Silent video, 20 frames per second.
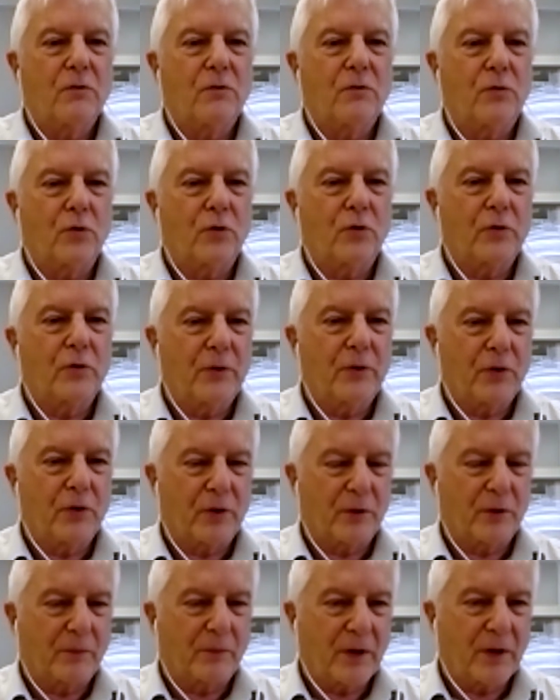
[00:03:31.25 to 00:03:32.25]
for the
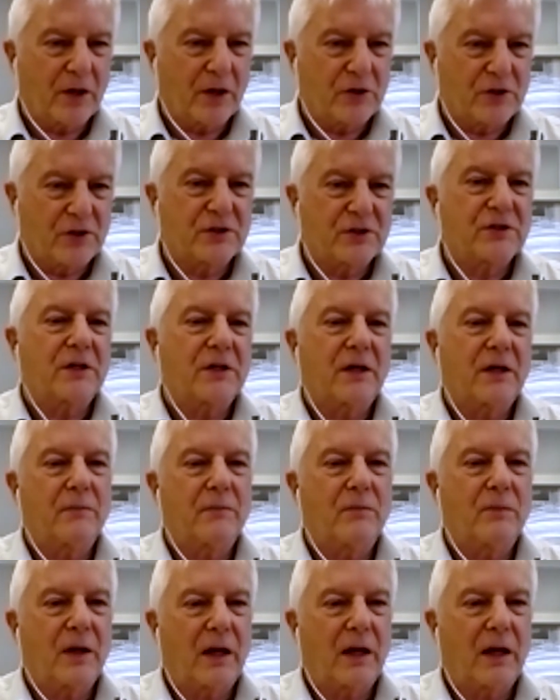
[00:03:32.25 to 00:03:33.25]
building managers
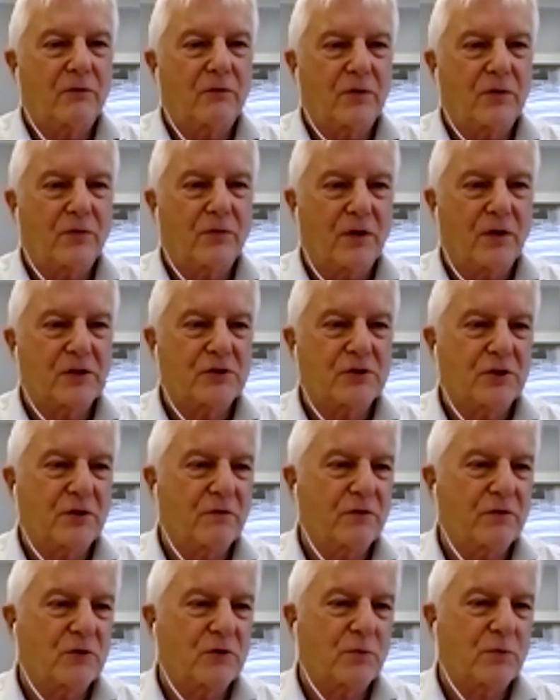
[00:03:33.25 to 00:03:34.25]
and for the fire
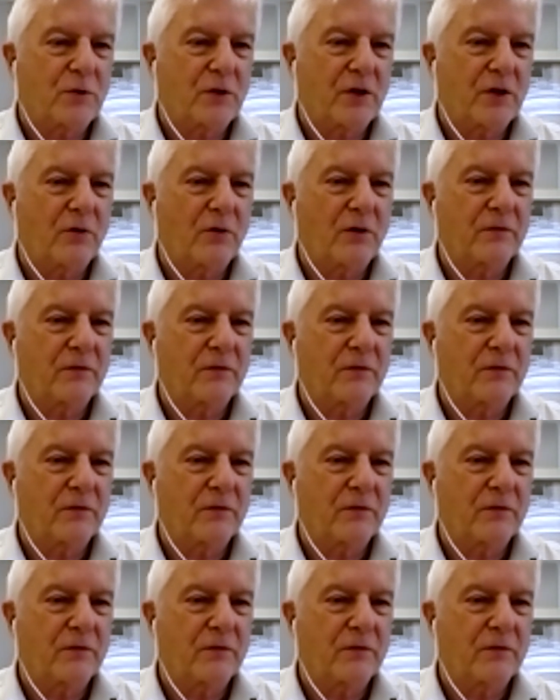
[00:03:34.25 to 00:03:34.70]
service when they arrive.